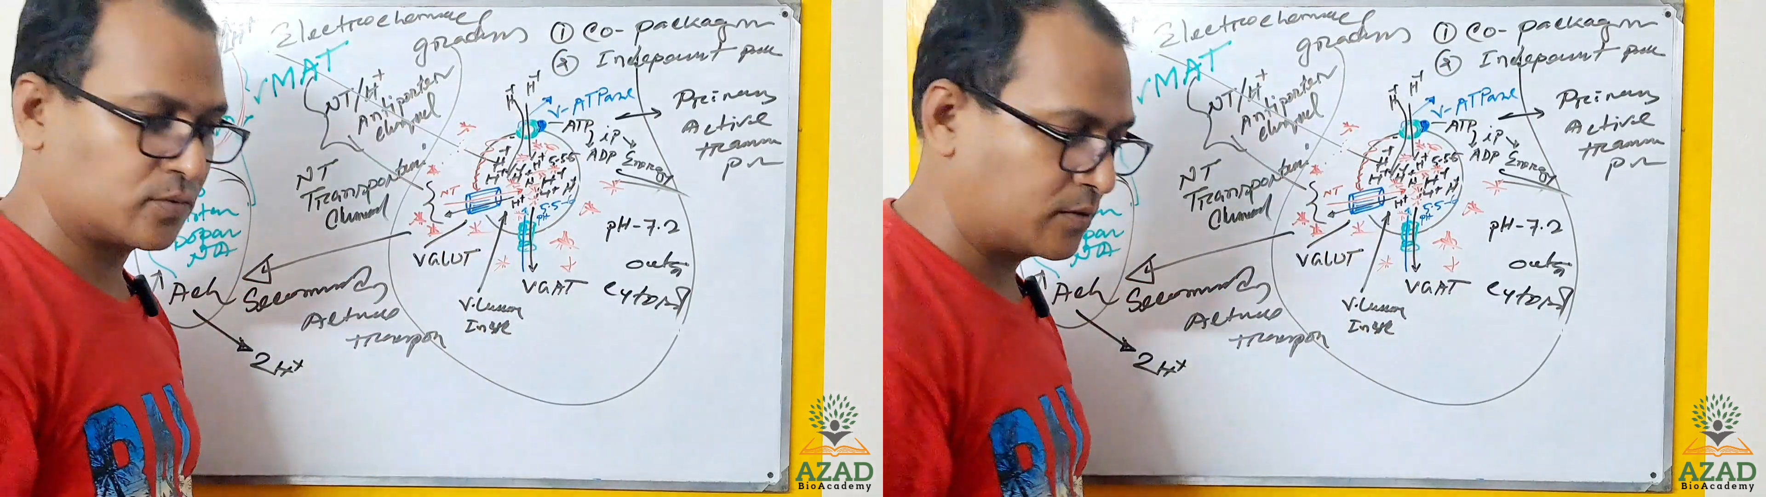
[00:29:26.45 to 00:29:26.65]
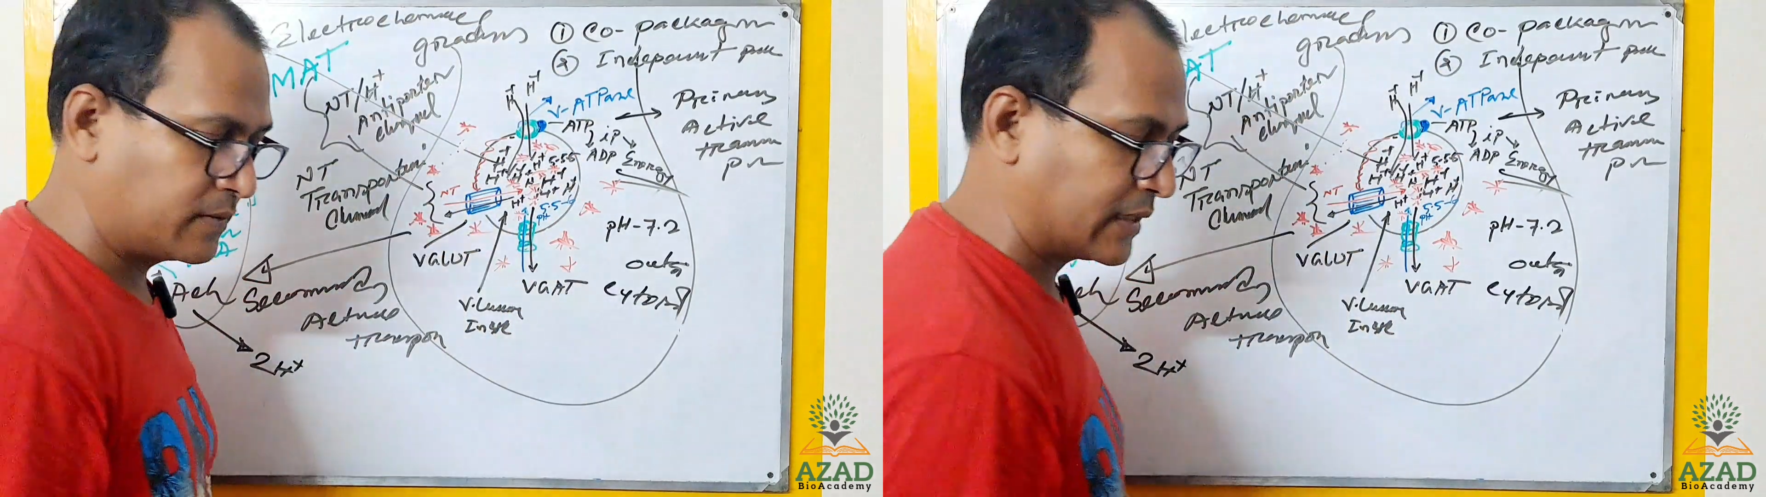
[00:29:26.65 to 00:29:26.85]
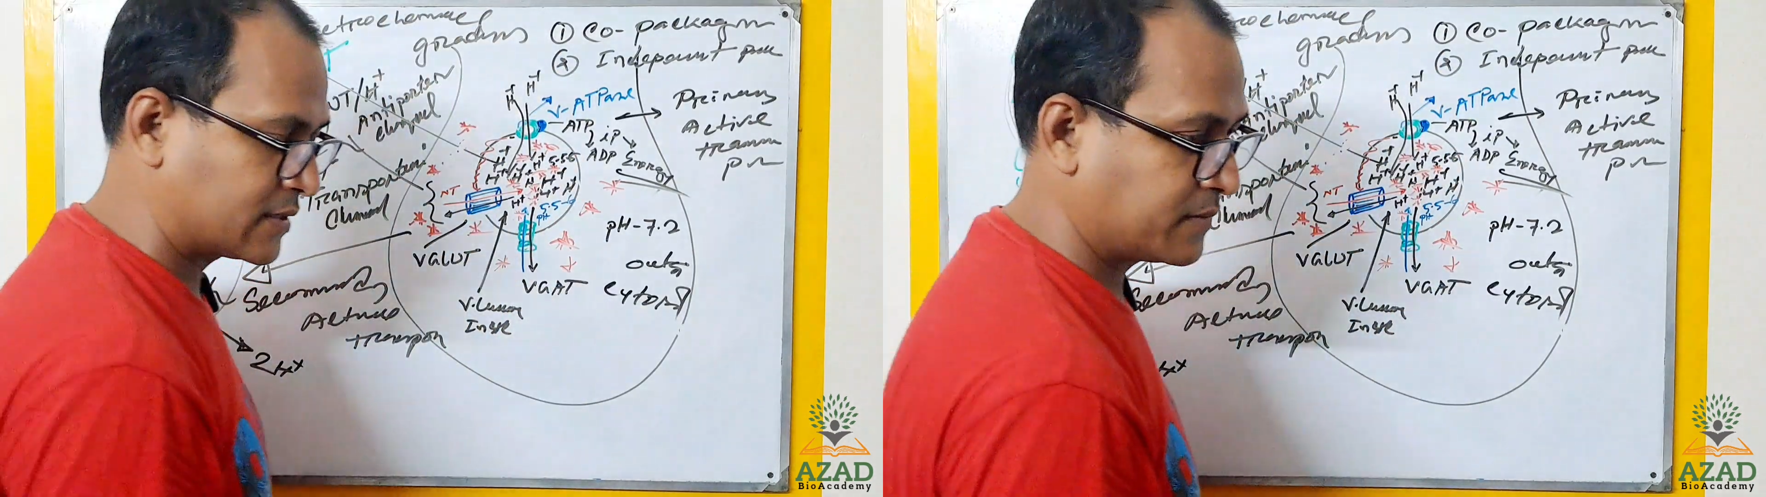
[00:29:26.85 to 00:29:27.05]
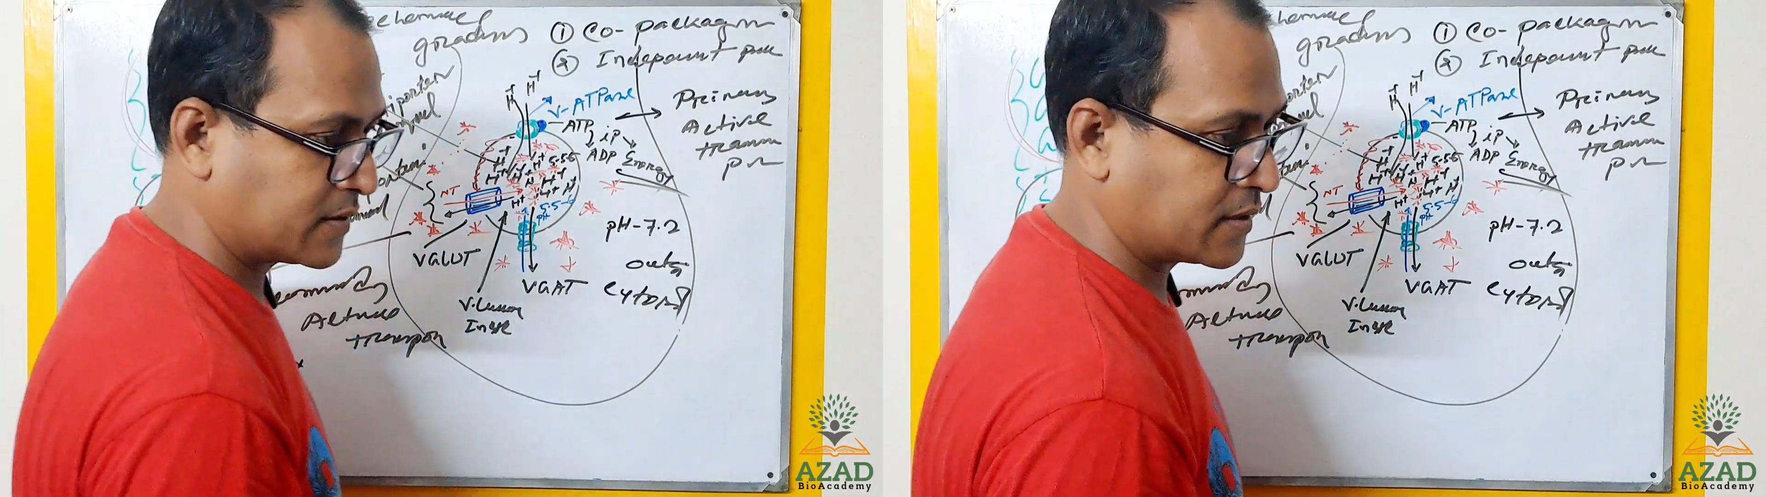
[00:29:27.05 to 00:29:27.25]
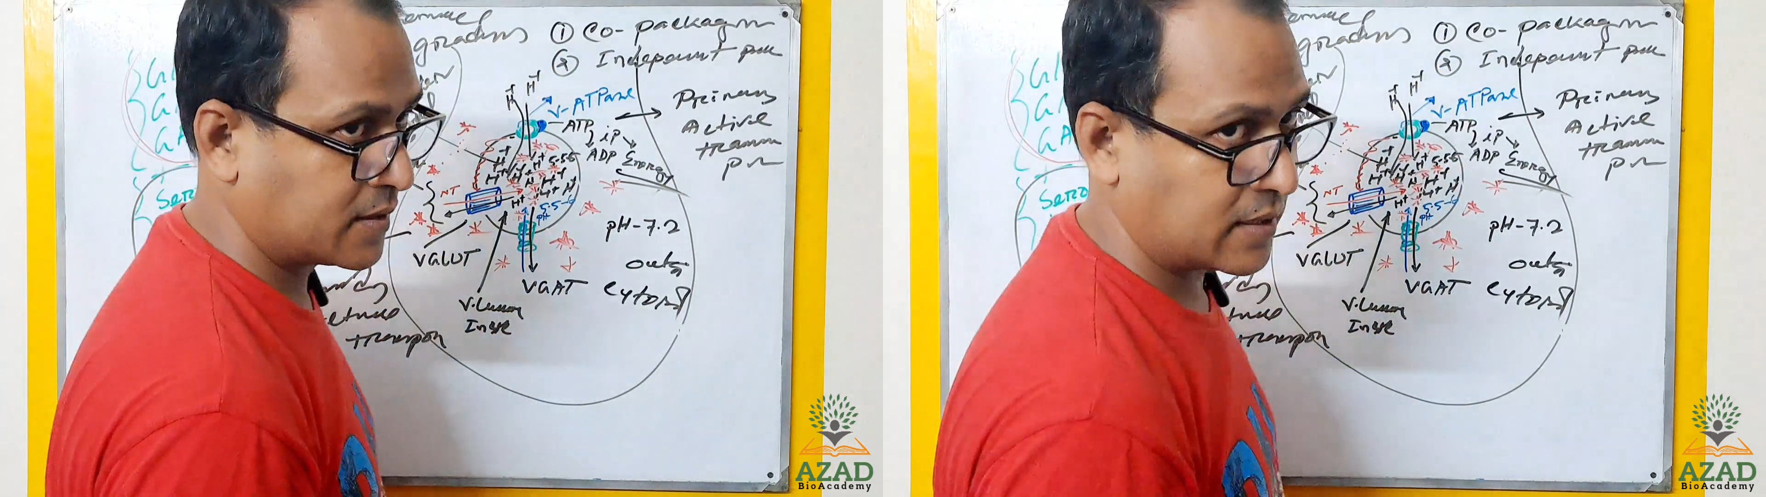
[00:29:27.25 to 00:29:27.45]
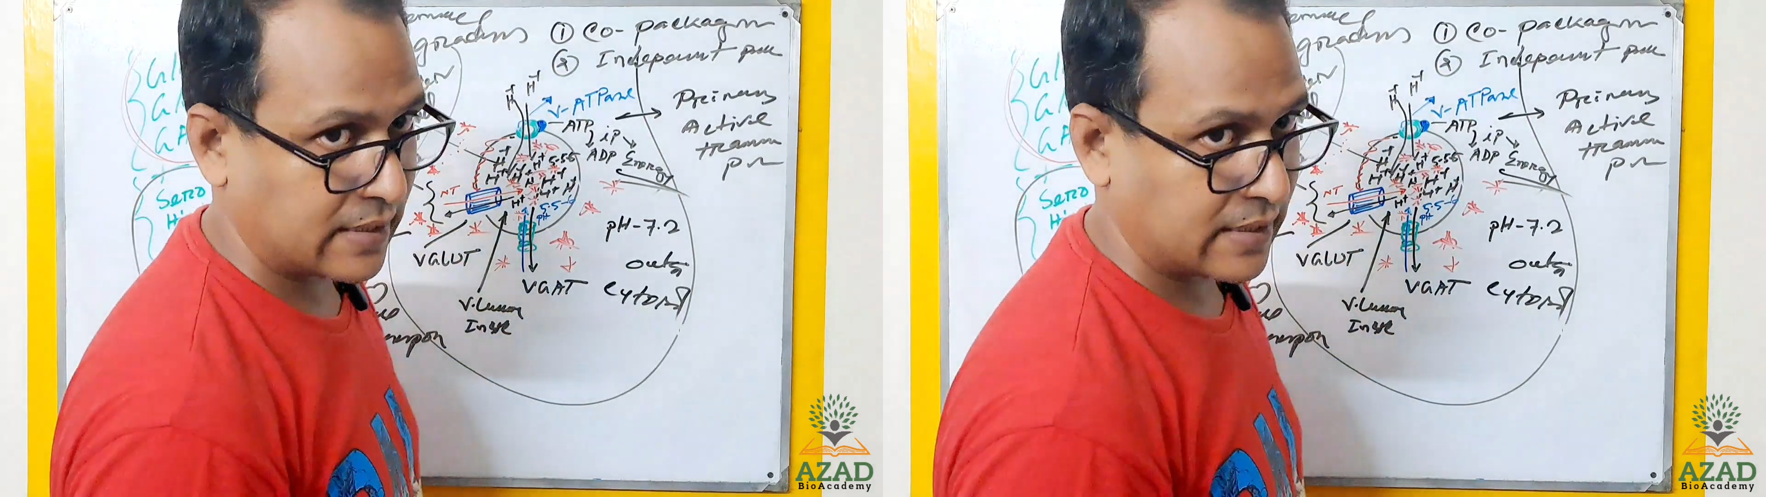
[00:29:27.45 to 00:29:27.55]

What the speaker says: will be activated,